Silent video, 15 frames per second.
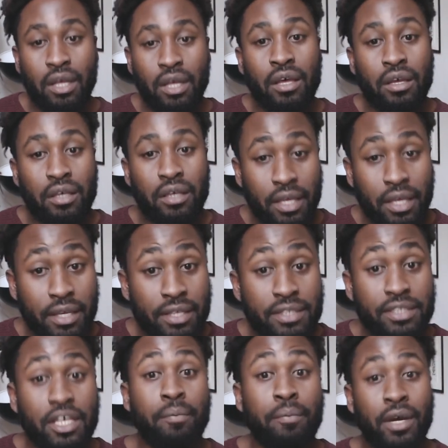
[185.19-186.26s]
Okay,
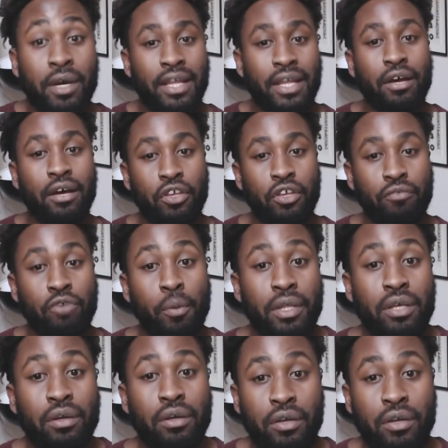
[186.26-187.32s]
so by now you've
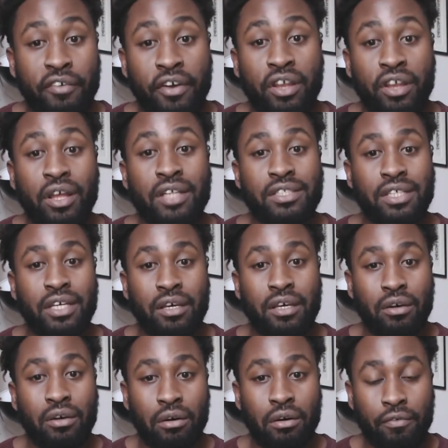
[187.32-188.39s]
probably got your own idea
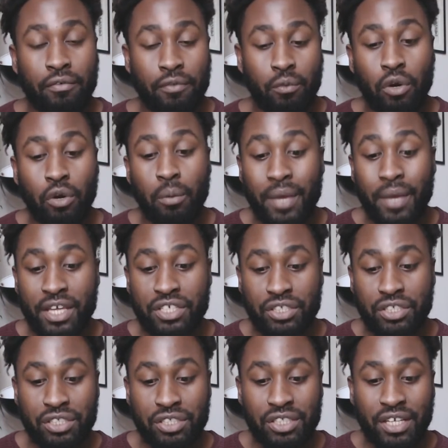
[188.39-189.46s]
of what
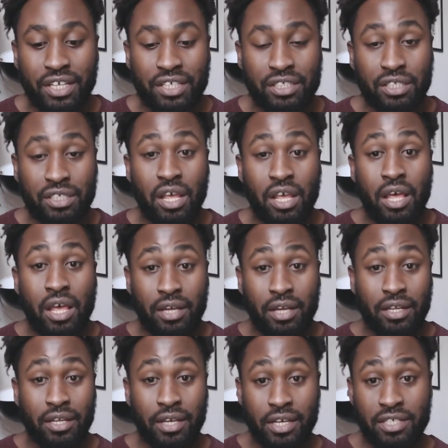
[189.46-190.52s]
patience is, and
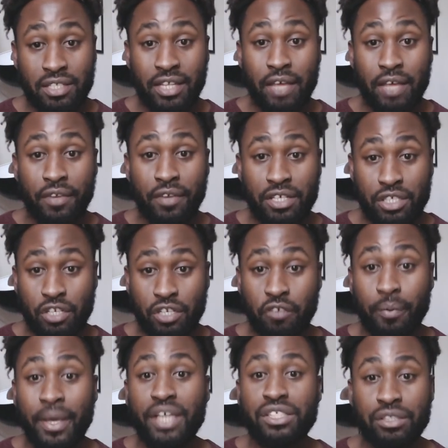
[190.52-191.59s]
here's the definition of
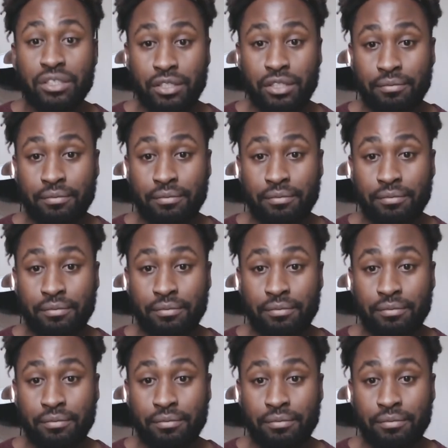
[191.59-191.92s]
patience.